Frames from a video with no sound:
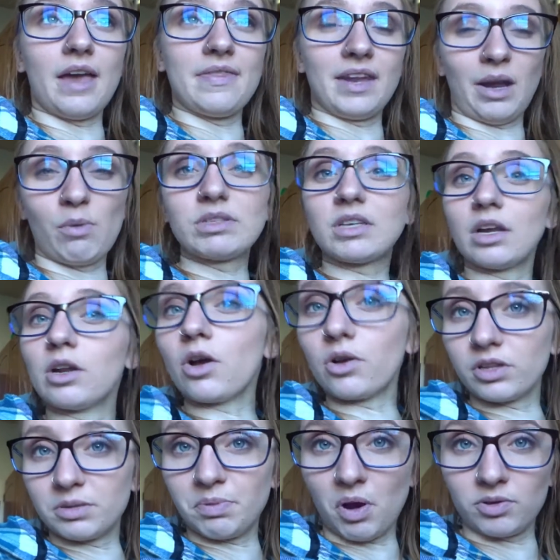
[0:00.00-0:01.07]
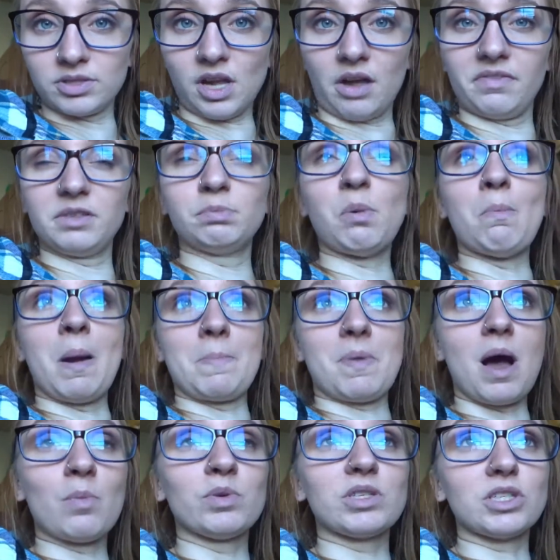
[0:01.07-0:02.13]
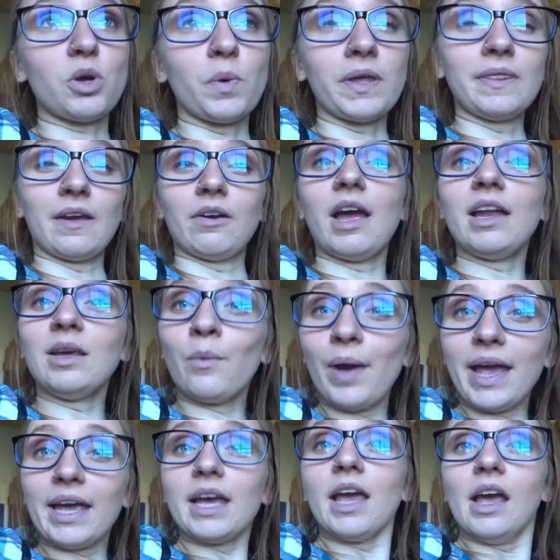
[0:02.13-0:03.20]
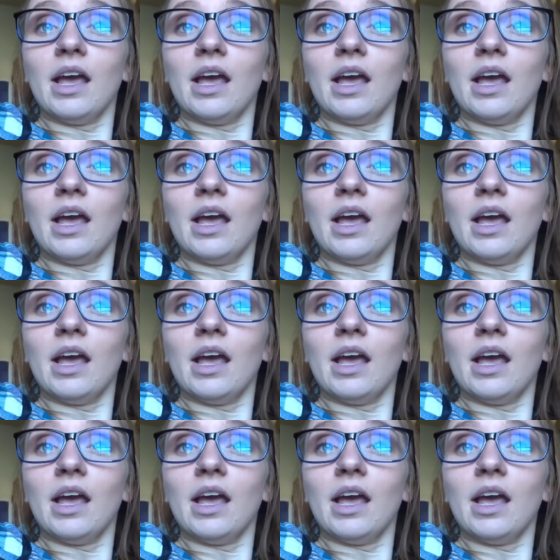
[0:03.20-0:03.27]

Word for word: And then I was going to go to the post office, but my mom was going there anyway.